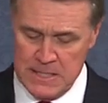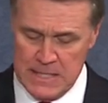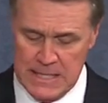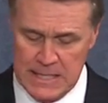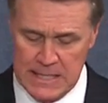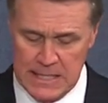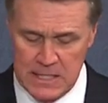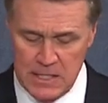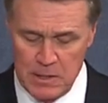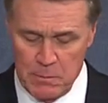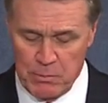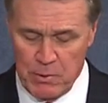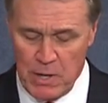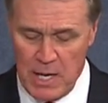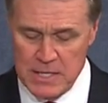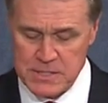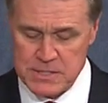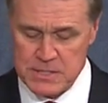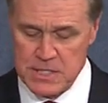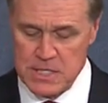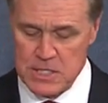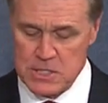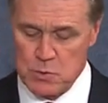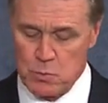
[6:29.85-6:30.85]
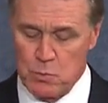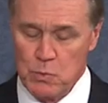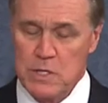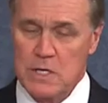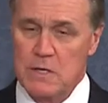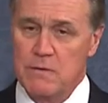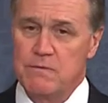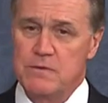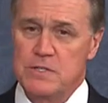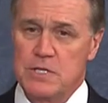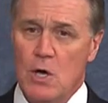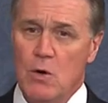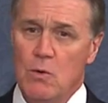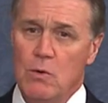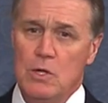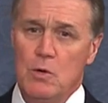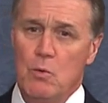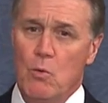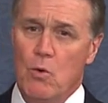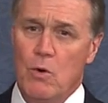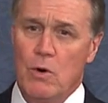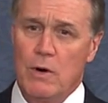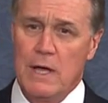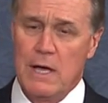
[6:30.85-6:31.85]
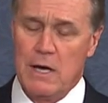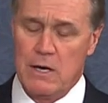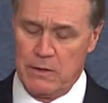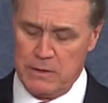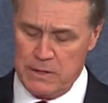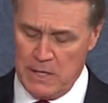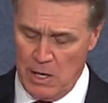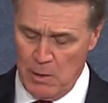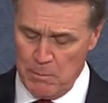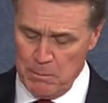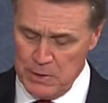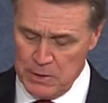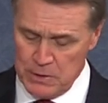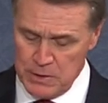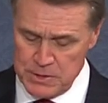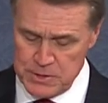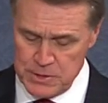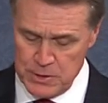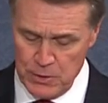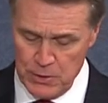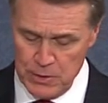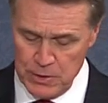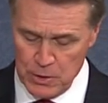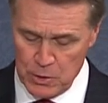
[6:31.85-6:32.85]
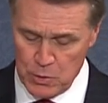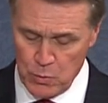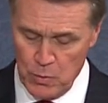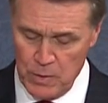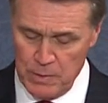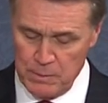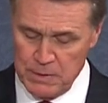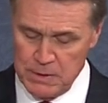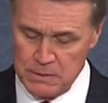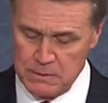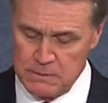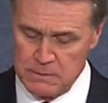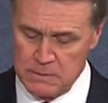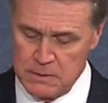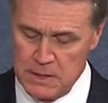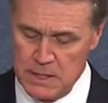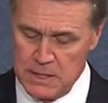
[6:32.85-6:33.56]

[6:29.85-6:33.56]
and in the process, we have totally worn out our military equipment